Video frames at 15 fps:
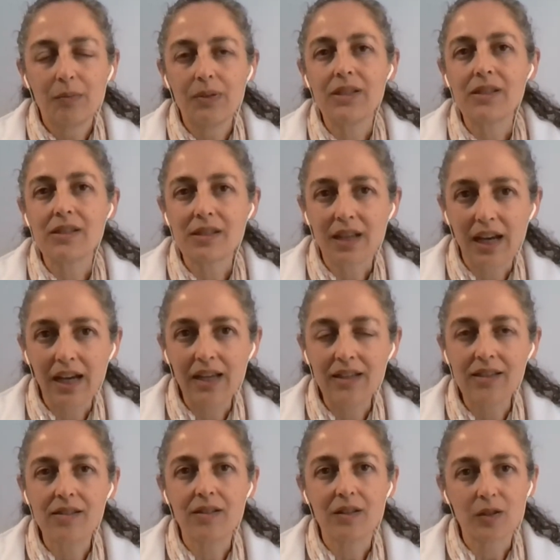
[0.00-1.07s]

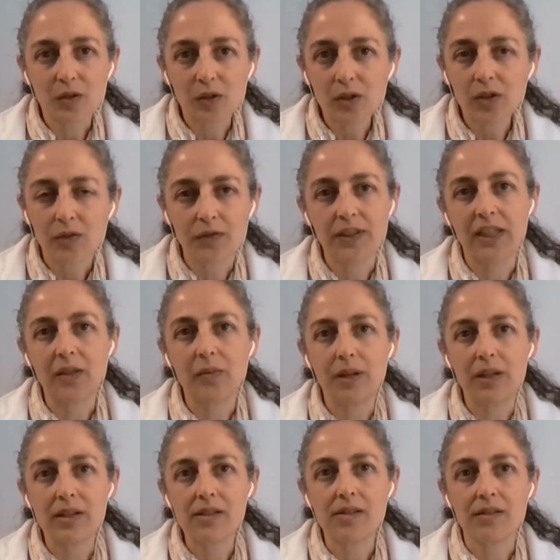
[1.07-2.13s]
besides the role of that
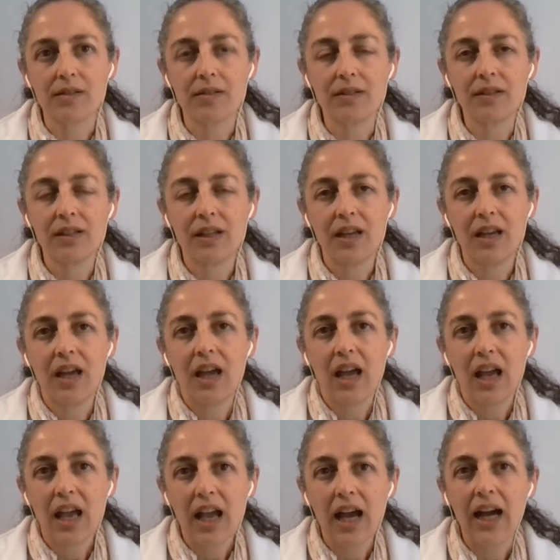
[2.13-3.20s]
person,
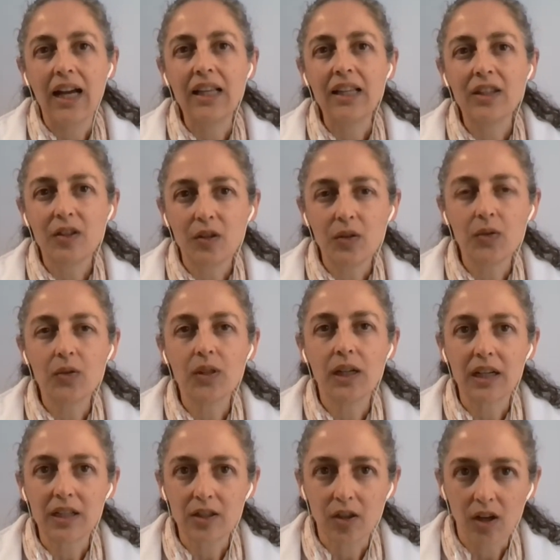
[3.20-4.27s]
can you
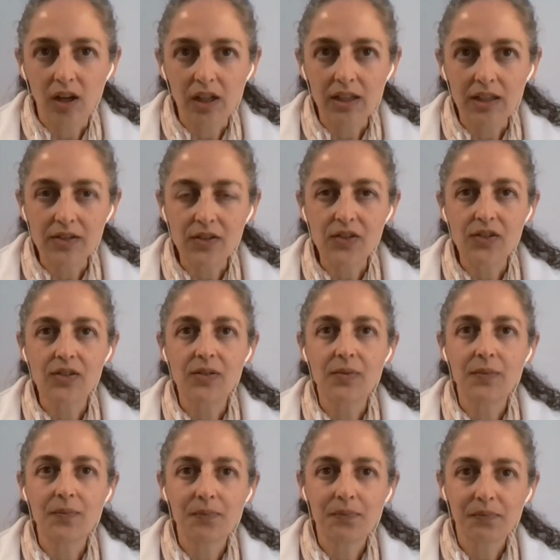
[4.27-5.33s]
acknowledge
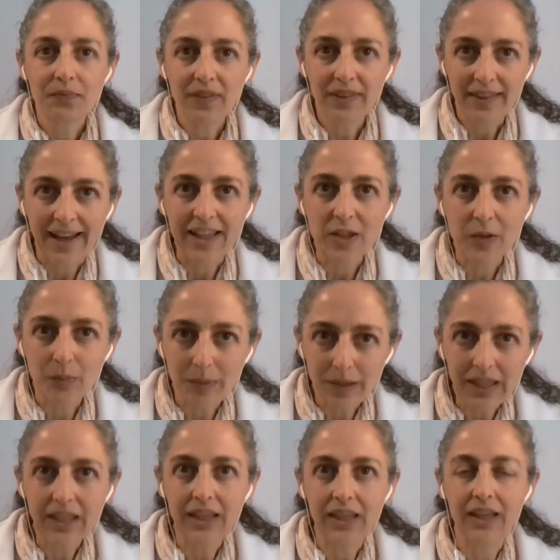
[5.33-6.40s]
that
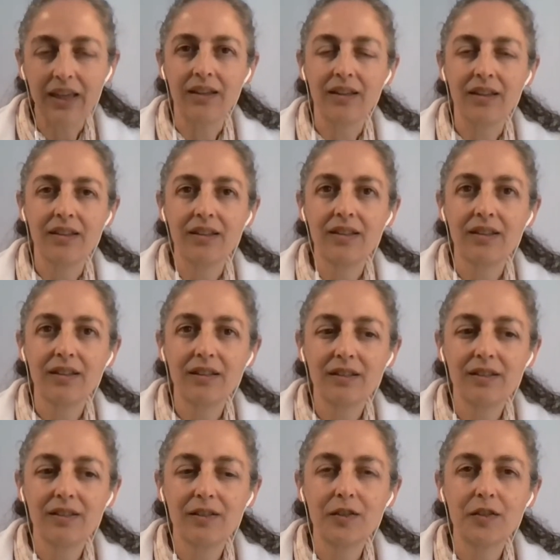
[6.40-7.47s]
being
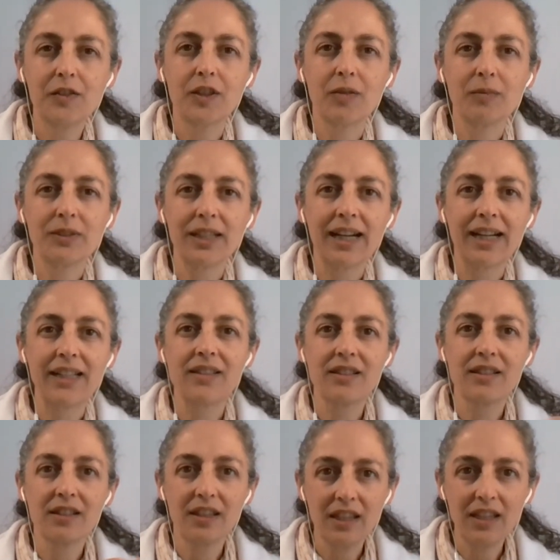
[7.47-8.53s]
from
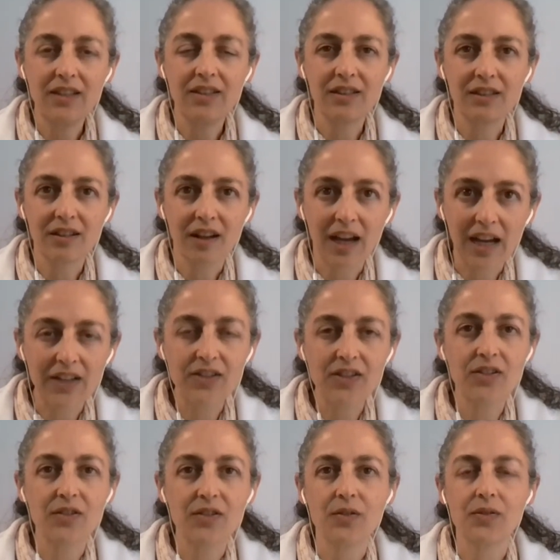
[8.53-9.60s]
that inner
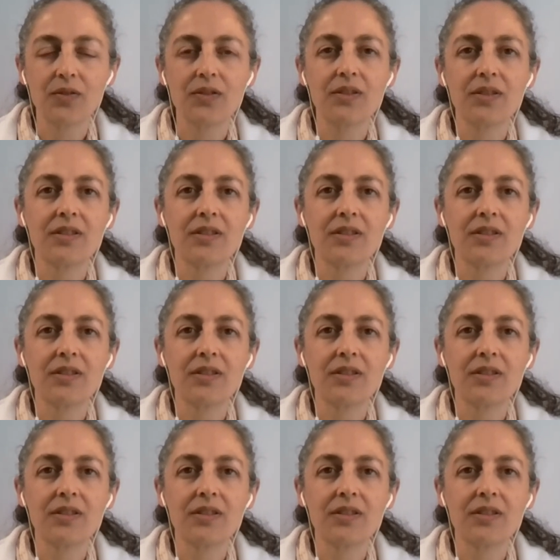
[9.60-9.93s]
attitude?